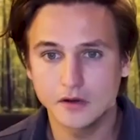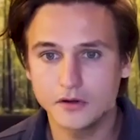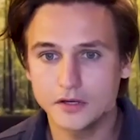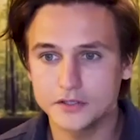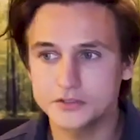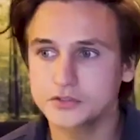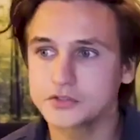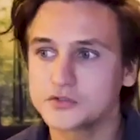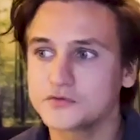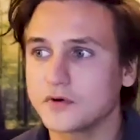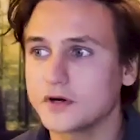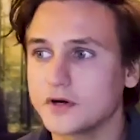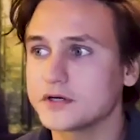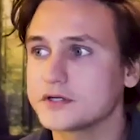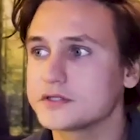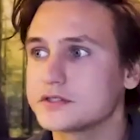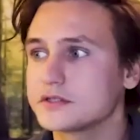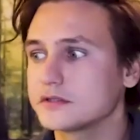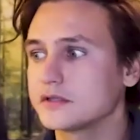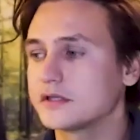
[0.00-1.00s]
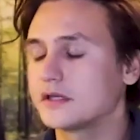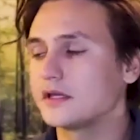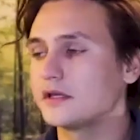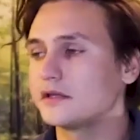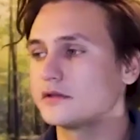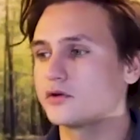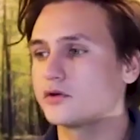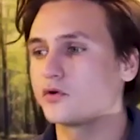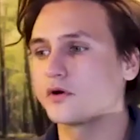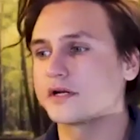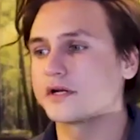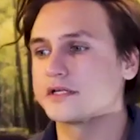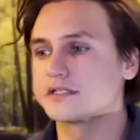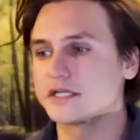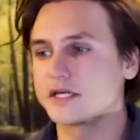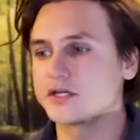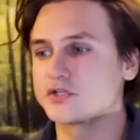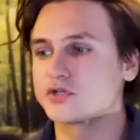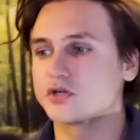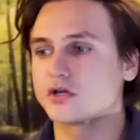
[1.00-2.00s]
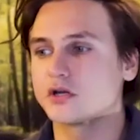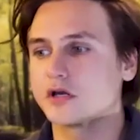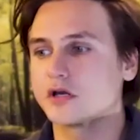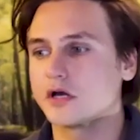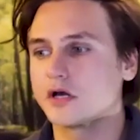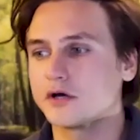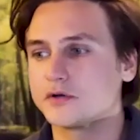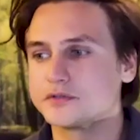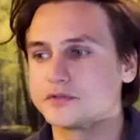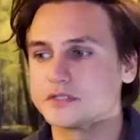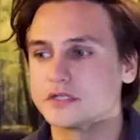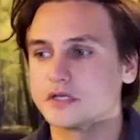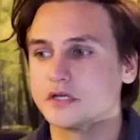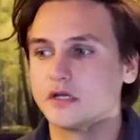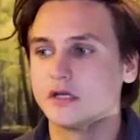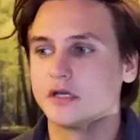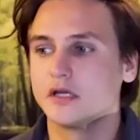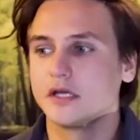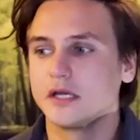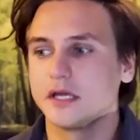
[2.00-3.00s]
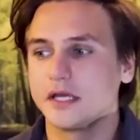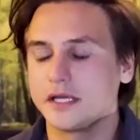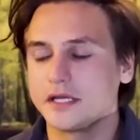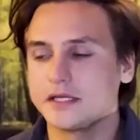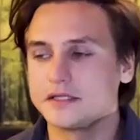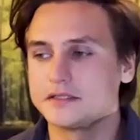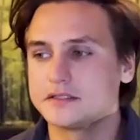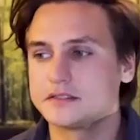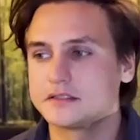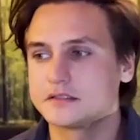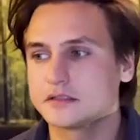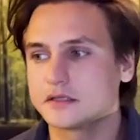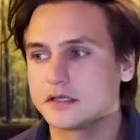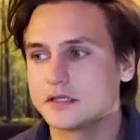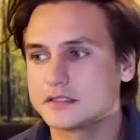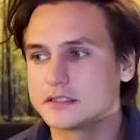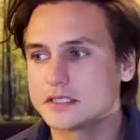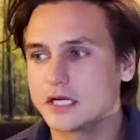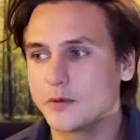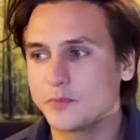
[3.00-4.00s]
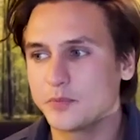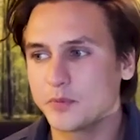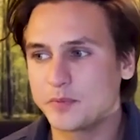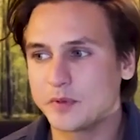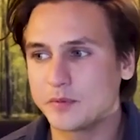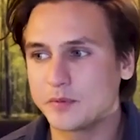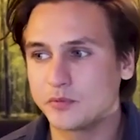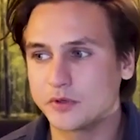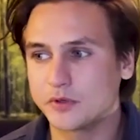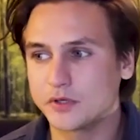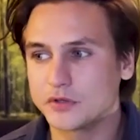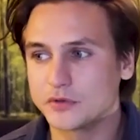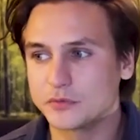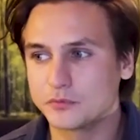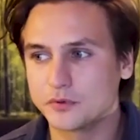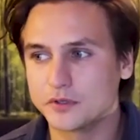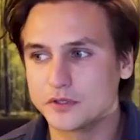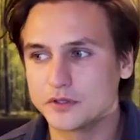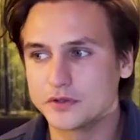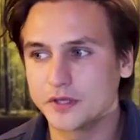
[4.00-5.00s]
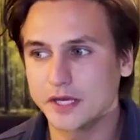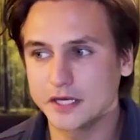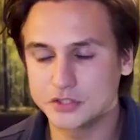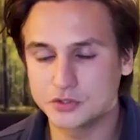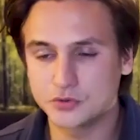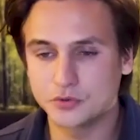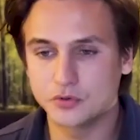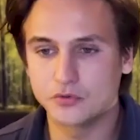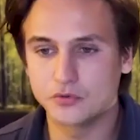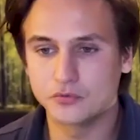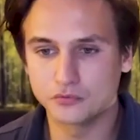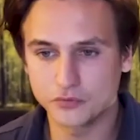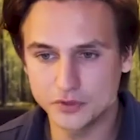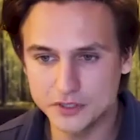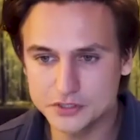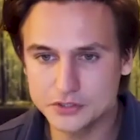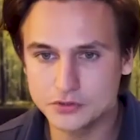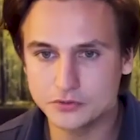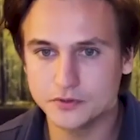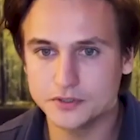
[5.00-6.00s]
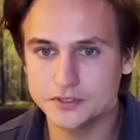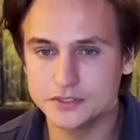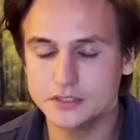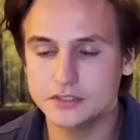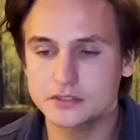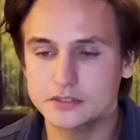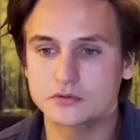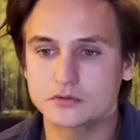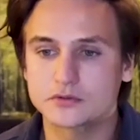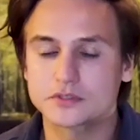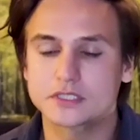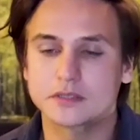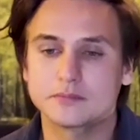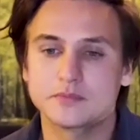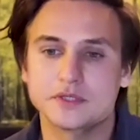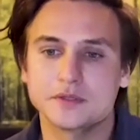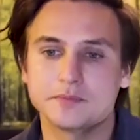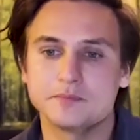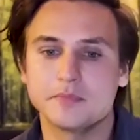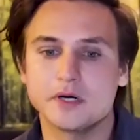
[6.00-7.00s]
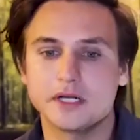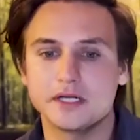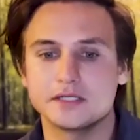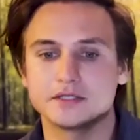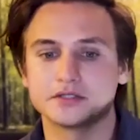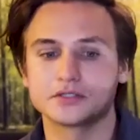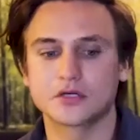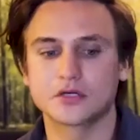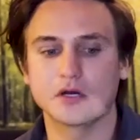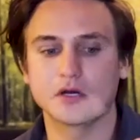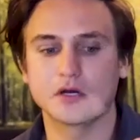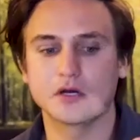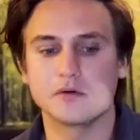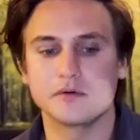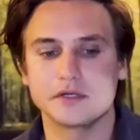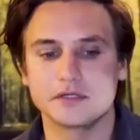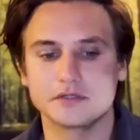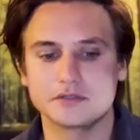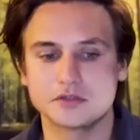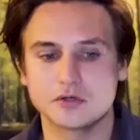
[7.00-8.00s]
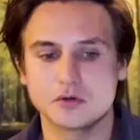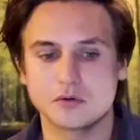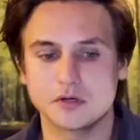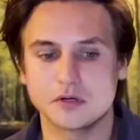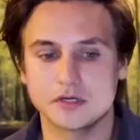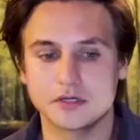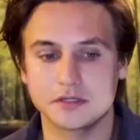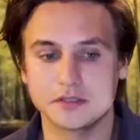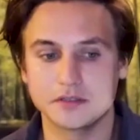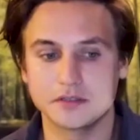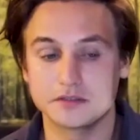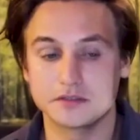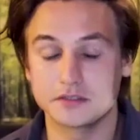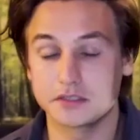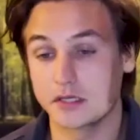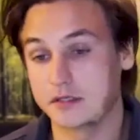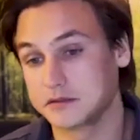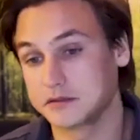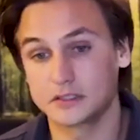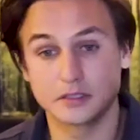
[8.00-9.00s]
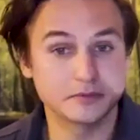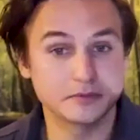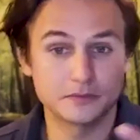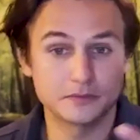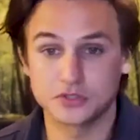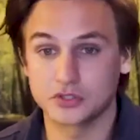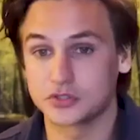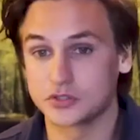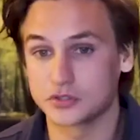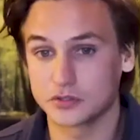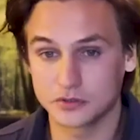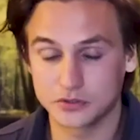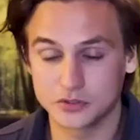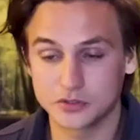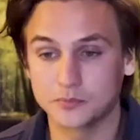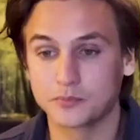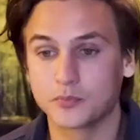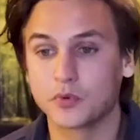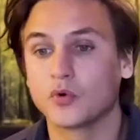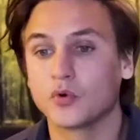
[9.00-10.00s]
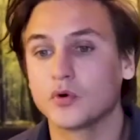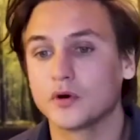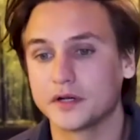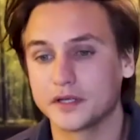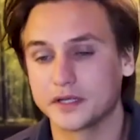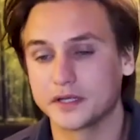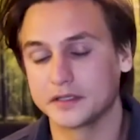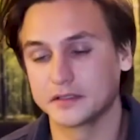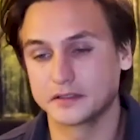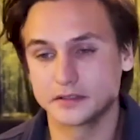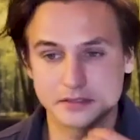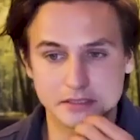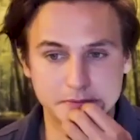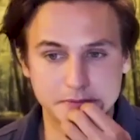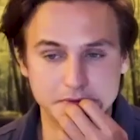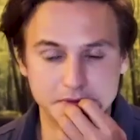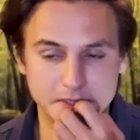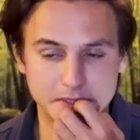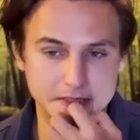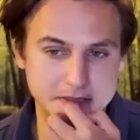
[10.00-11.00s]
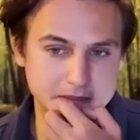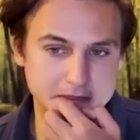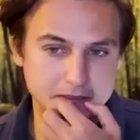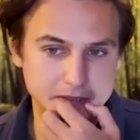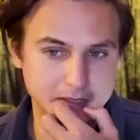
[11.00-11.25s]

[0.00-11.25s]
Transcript: Okay, so as far as the the organization goes, it's it's helping people with with actual resources, or some of the money is going towards uh, sometimes just supporting some of these.